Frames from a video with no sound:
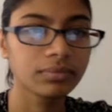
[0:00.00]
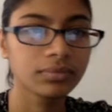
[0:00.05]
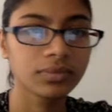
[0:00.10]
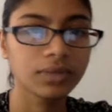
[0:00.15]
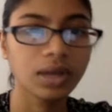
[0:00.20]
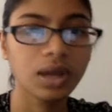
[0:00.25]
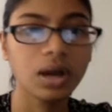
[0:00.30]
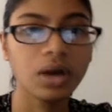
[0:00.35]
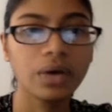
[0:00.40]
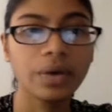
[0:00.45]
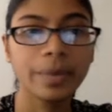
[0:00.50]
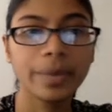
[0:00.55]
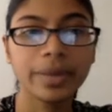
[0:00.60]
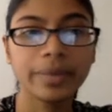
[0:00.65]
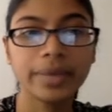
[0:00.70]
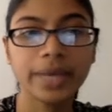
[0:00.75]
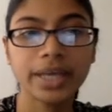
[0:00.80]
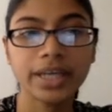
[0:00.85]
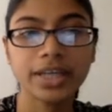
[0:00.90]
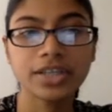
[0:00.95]
Oh, maybe
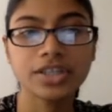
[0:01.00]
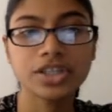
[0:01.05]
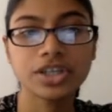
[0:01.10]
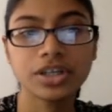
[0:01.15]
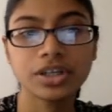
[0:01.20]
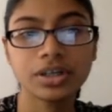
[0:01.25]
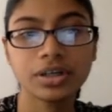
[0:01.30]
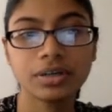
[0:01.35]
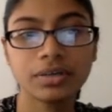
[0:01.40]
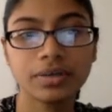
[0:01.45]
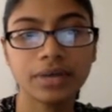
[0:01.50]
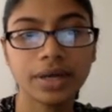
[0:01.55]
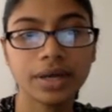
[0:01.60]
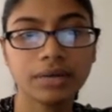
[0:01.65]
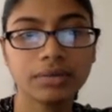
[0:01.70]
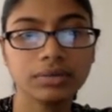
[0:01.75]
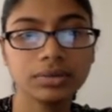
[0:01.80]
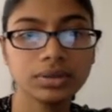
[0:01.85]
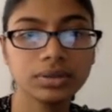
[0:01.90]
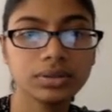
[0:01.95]
I can turn it
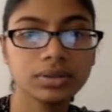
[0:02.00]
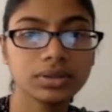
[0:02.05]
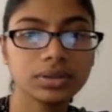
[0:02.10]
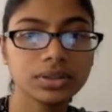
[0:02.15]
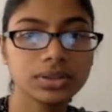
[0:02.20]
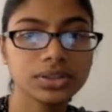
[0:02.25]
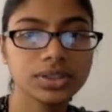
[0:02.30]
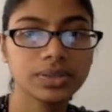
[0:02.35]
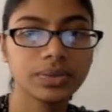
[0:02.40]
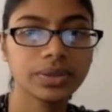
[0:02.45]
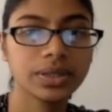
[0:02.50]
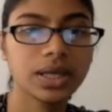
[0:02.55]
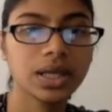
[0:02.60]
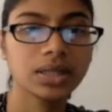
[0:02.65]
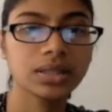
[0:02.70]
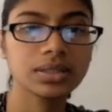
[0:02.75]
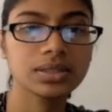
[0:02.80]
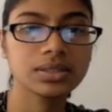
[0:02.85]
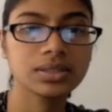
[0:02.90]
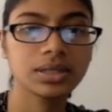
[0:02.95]
around. Let's see what that
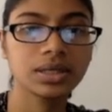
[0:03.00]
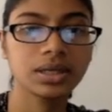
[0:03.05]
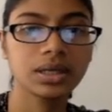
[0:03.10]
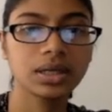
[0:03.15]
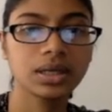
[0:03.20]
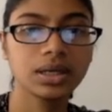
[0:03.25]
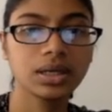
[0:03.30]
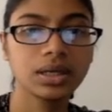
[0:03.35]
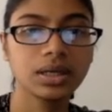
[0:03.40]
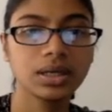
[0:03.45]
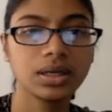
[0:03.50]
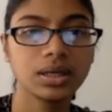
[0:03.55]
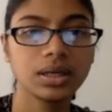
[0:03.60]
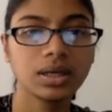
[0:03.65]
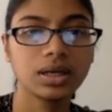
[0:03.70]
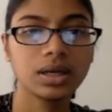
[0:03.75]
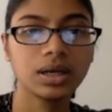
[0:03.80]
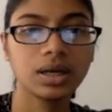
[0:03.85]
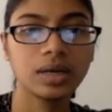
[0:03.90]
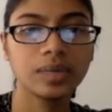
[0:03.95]
looks like.
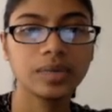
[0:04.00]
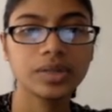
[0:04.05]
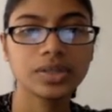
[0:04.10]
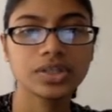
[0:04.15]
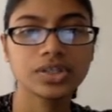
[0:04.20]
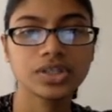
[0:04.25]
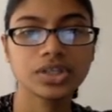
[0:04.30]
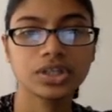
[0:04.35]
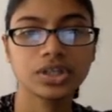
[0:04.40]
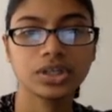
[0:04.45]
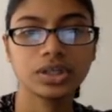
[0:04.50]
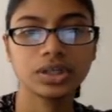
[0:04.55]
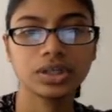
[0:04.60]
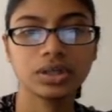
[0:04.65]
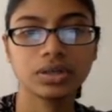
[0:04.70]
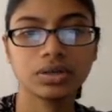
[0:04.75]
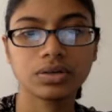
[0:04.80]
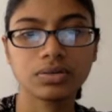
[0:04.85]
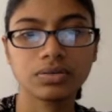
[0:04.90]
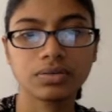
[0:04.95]
I'm going to turn it
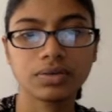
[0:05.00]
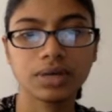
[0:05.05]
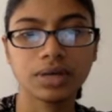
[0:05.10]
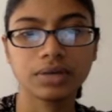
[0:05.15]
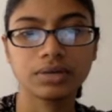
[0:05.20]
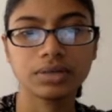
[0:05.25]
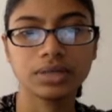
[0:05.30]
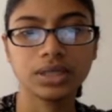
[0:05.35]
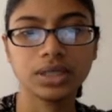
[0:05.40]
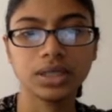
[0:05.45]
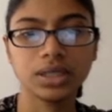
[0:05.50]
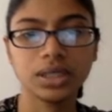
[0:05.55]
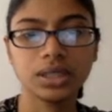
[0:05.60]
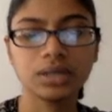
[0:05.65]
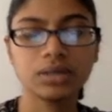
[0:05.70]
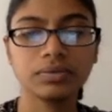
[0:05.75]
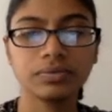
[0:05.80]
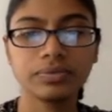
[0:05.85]
around in here.